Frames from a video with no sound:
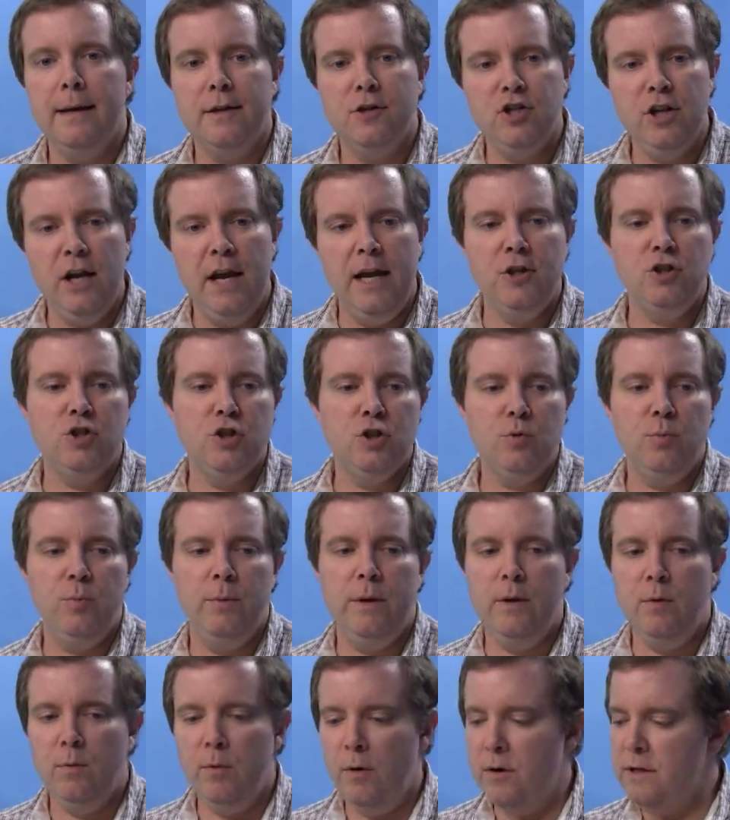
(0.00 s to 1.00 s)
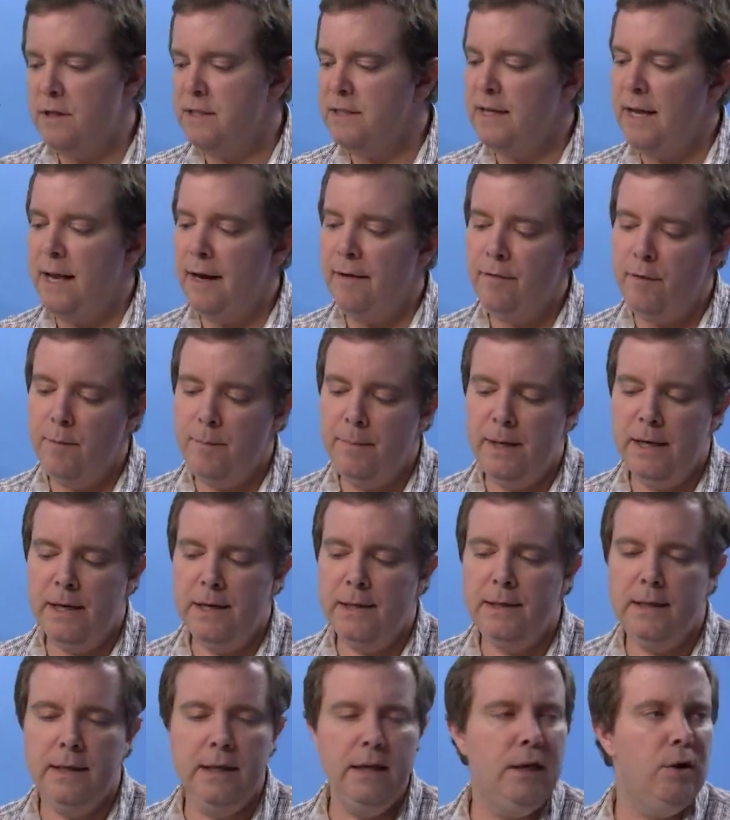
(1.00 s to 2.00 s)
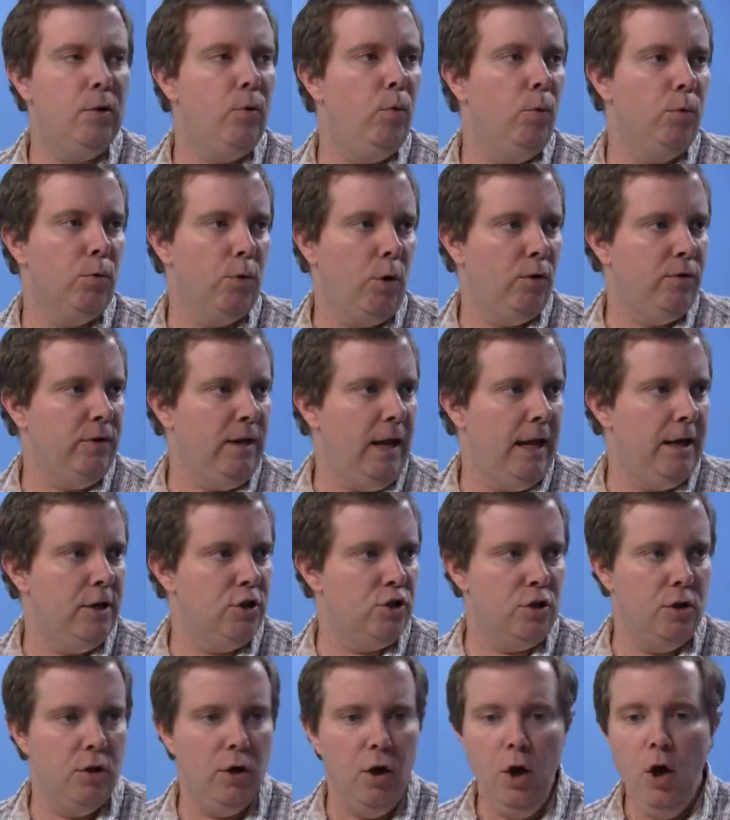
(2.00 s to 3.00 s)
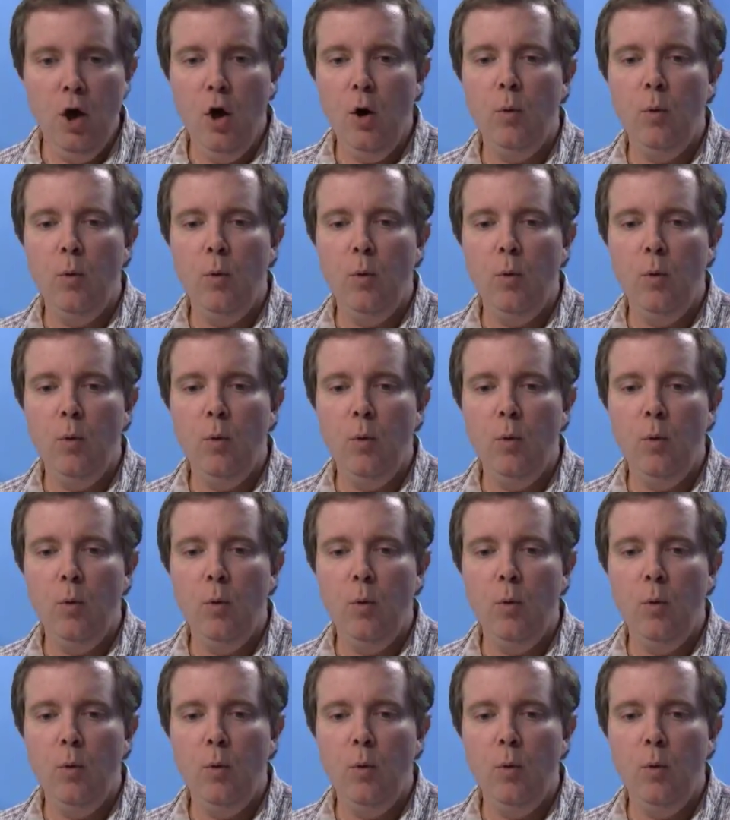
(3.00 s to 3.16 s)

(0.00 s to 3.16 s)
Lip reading: a change this week where instead of it being an equal rotation,